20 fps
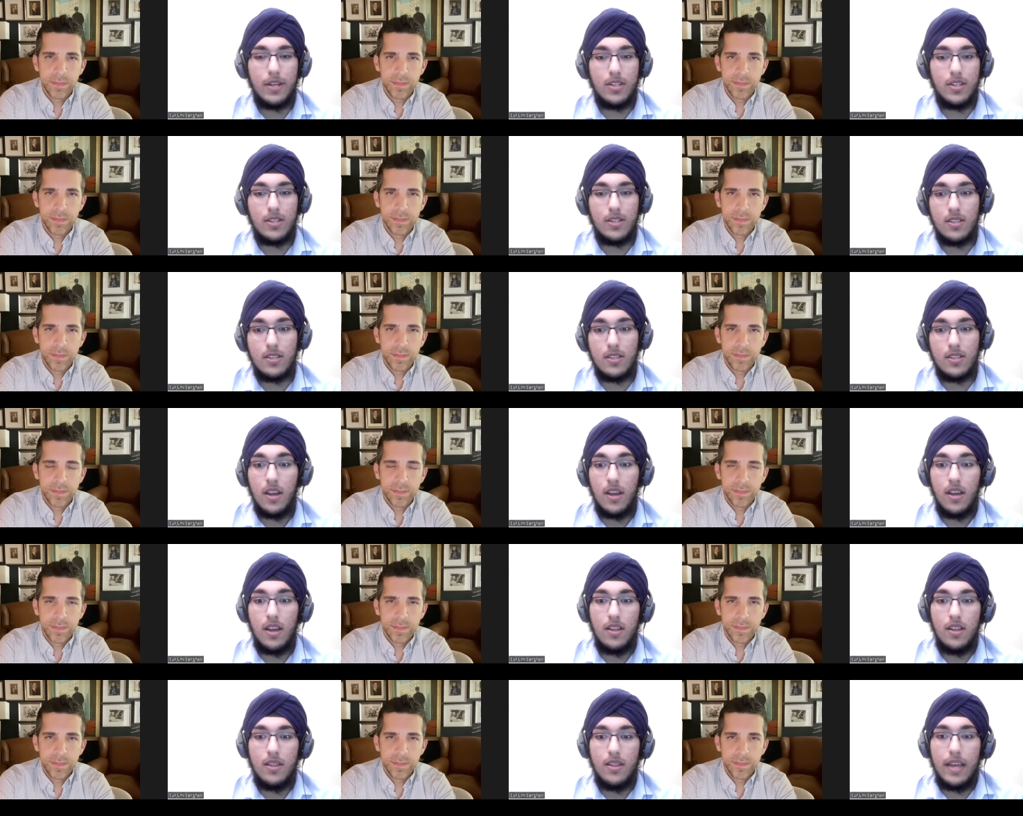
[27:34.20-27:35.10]

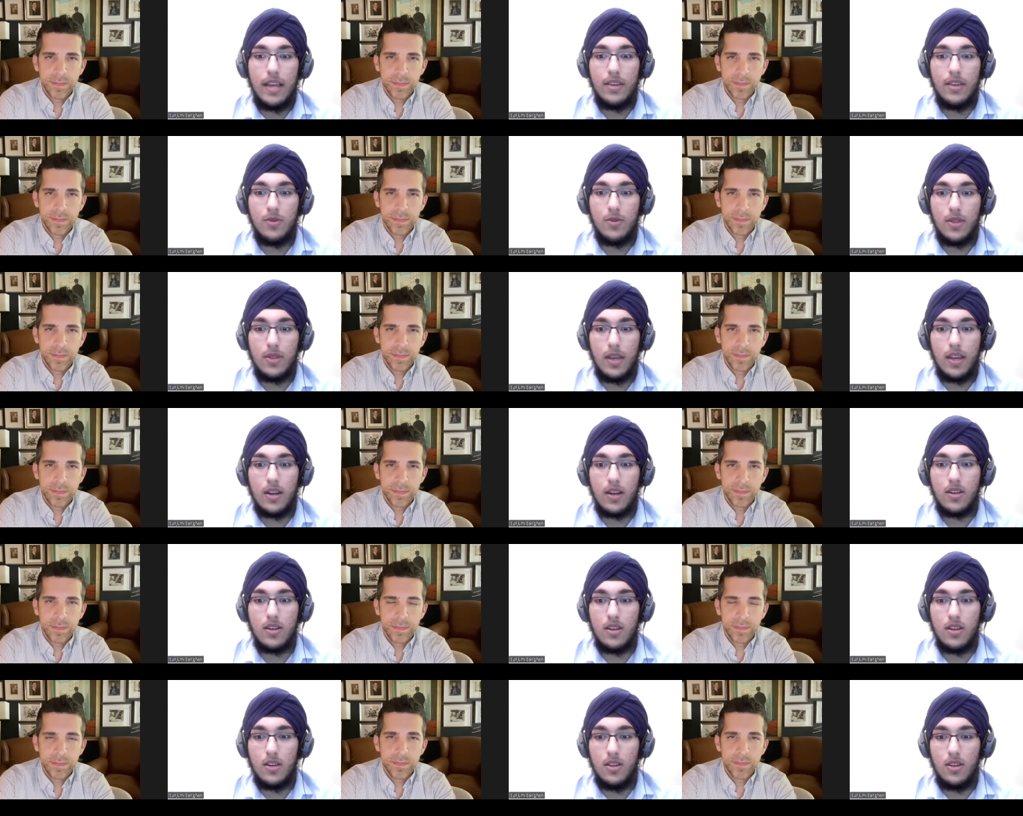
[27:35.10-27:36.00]
Speaker 1: populations that you
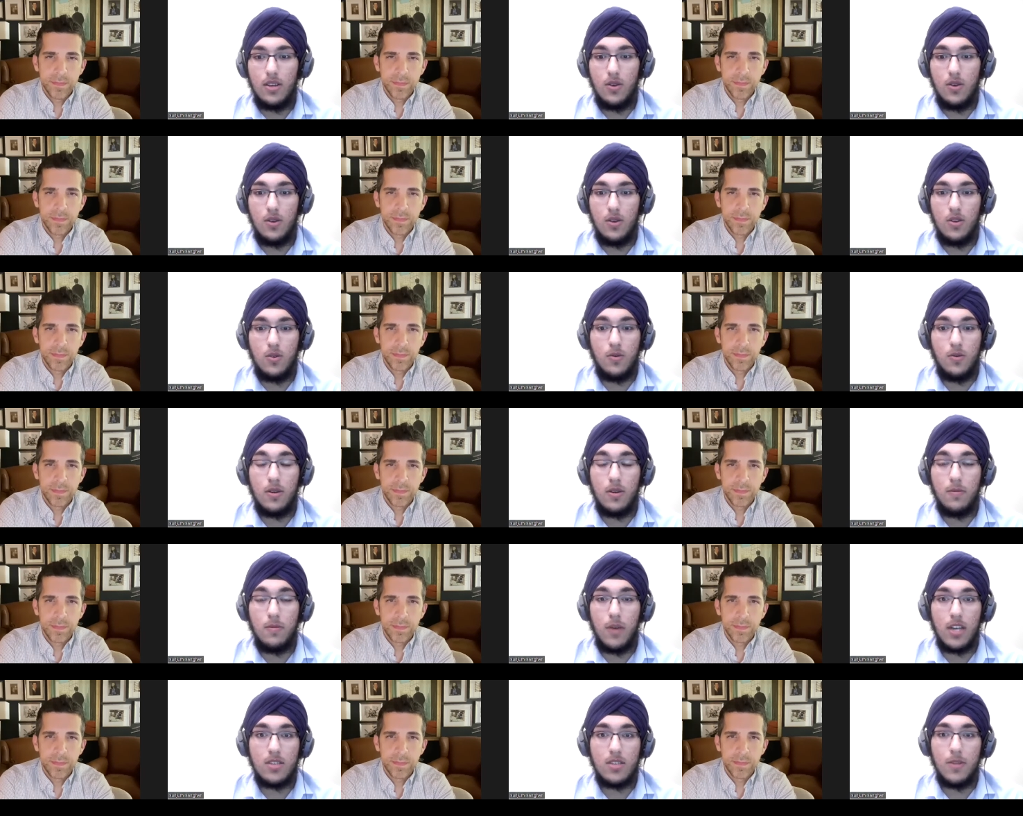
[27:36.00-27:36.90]
think you
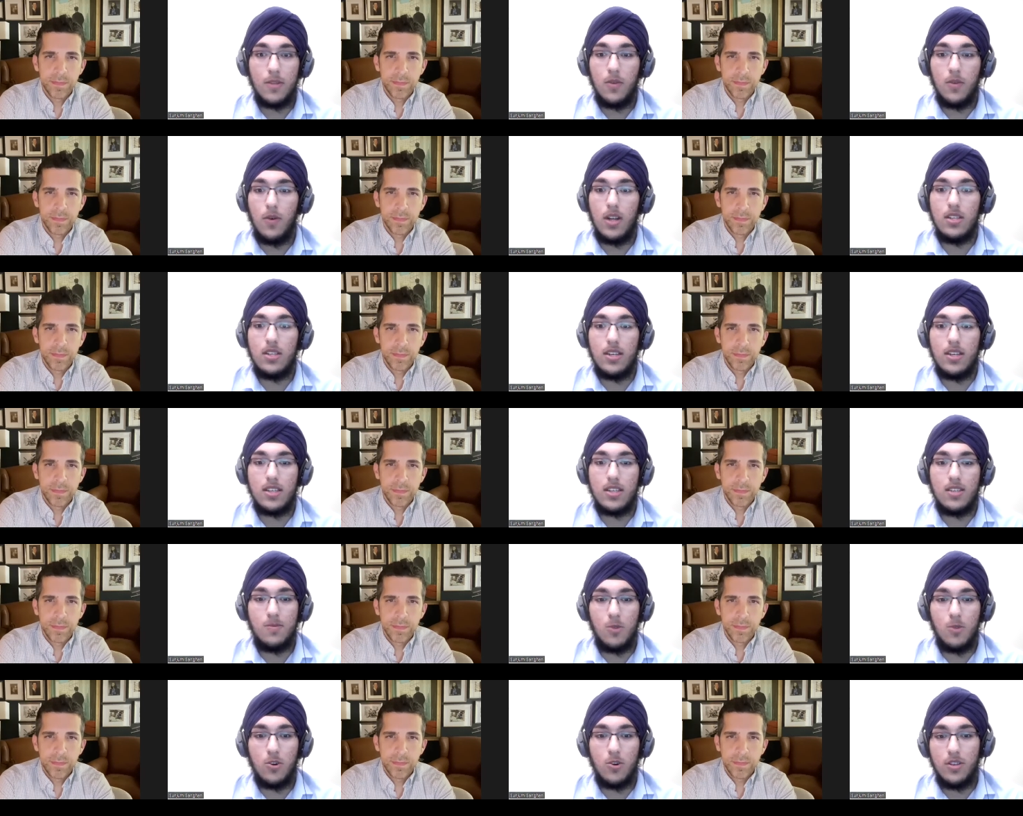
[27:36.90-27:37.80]
would possibly want
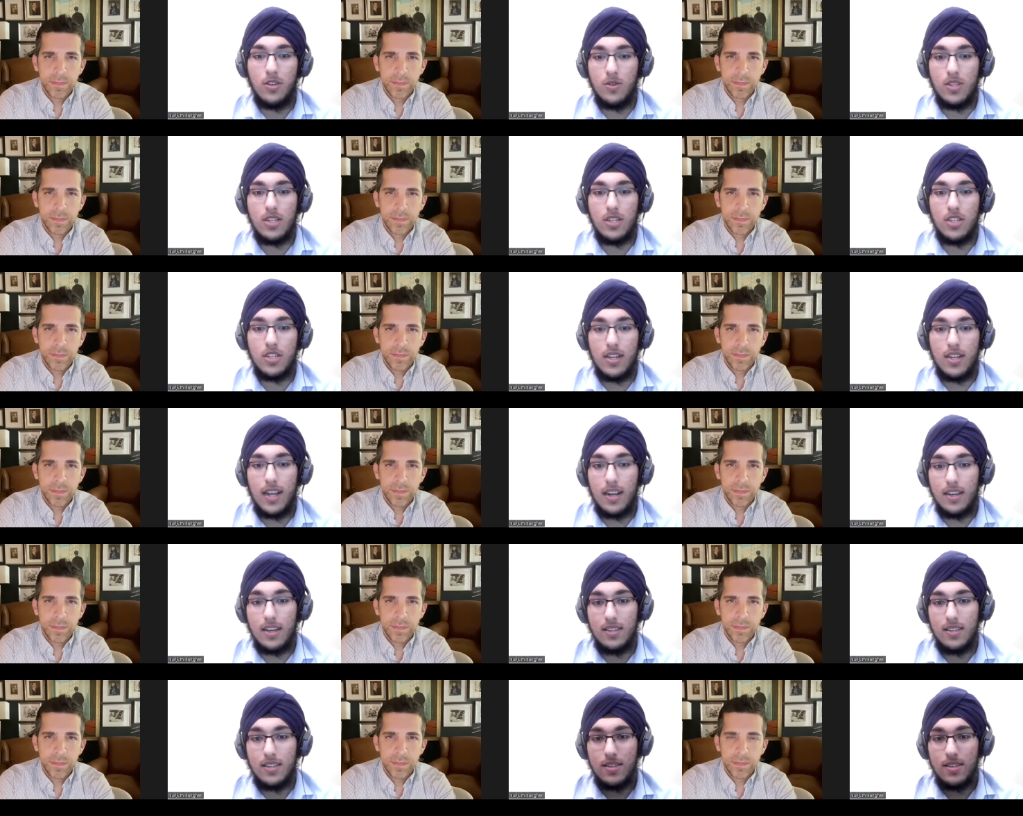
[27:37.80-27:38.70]
to explore using
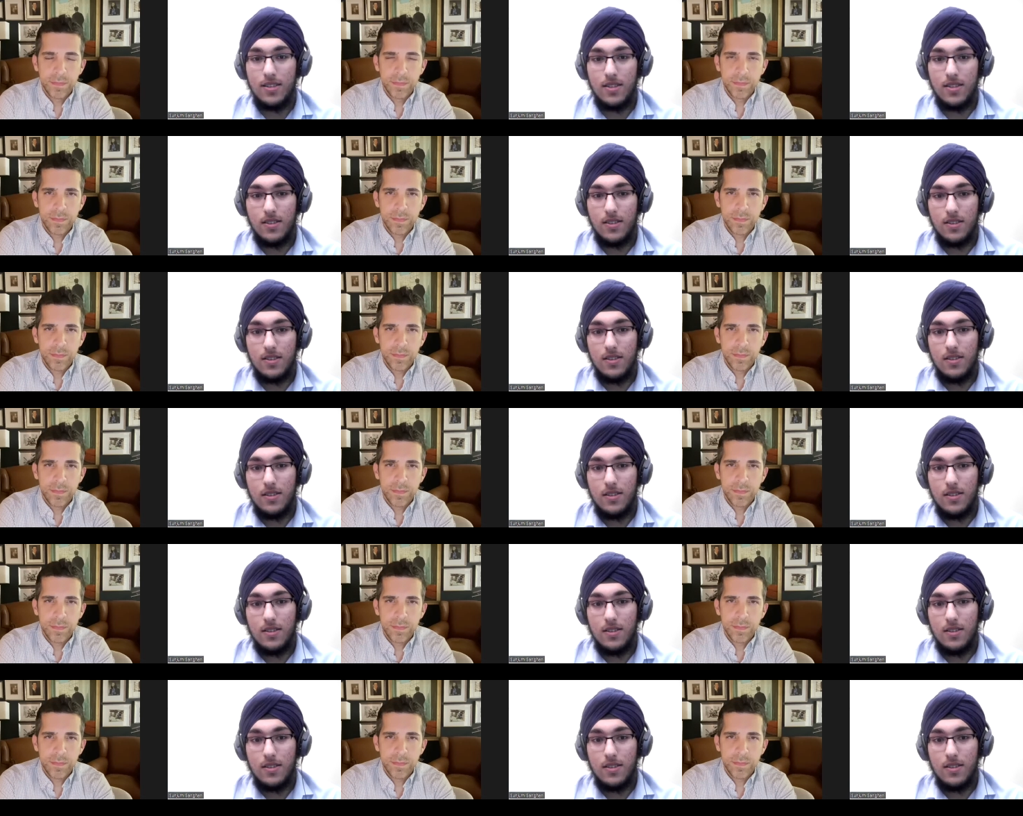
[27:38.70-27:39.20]
genetics?